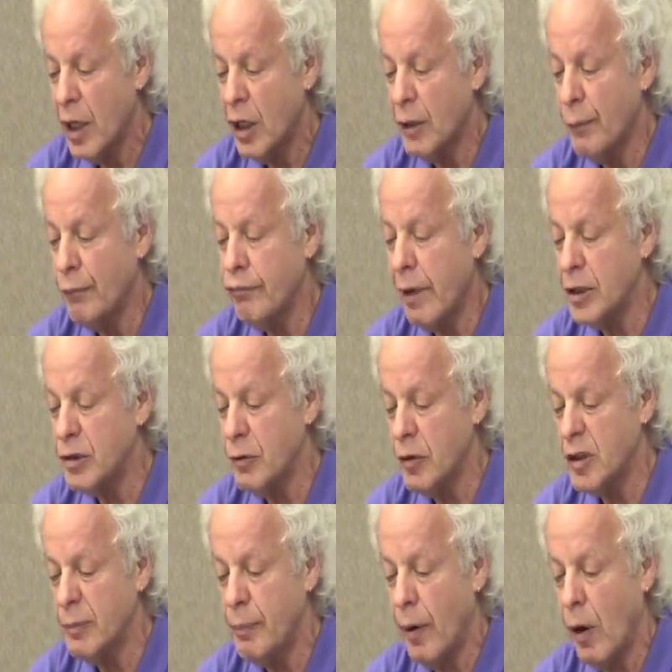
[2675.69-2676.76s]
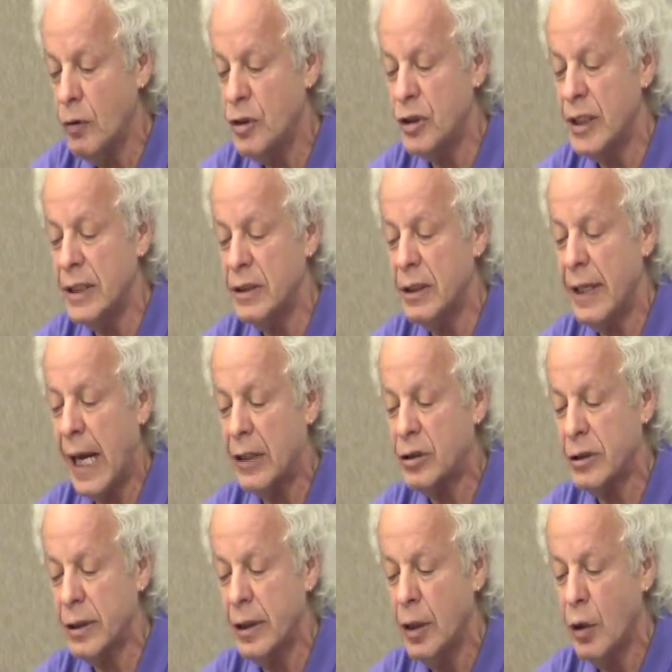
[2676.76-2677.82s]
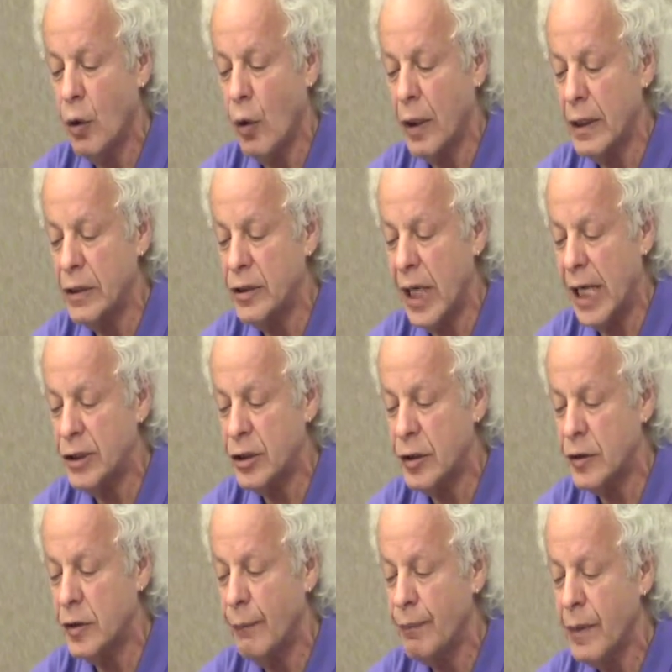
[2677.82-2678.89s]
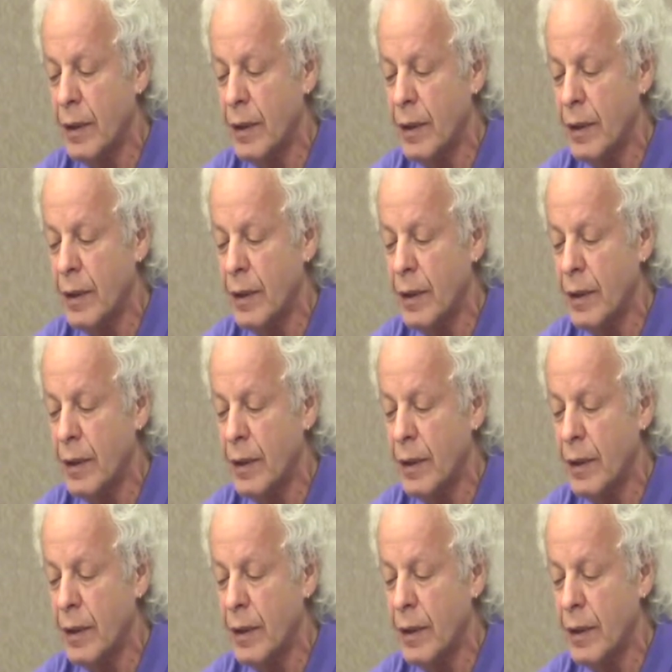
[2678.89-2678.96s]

the pressure to expose these international organizations